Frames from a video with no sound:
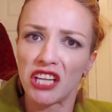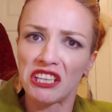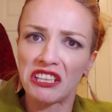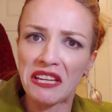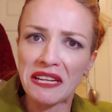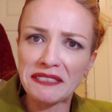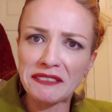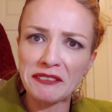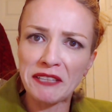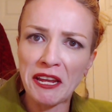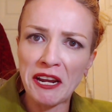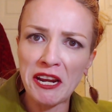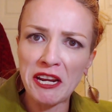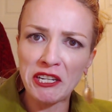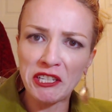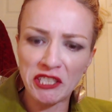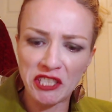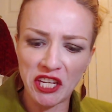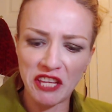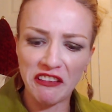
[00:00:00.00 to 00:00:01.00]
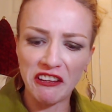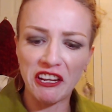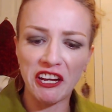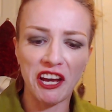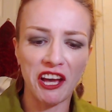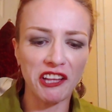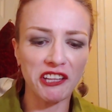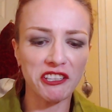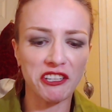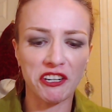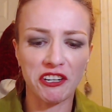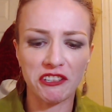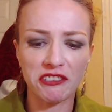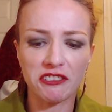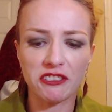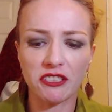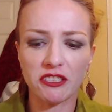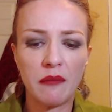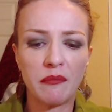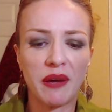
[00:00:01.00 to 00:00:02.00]
Let's get into the
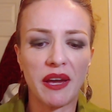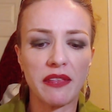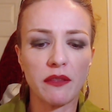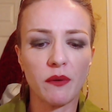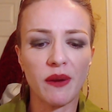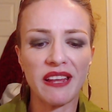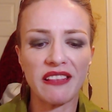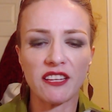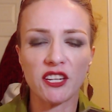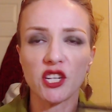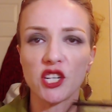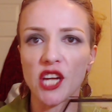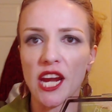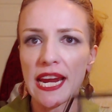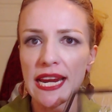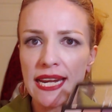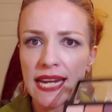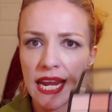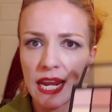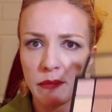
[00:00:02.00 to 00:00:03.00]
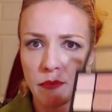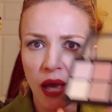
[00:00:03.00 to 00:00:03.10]
colors. By the way, the shade name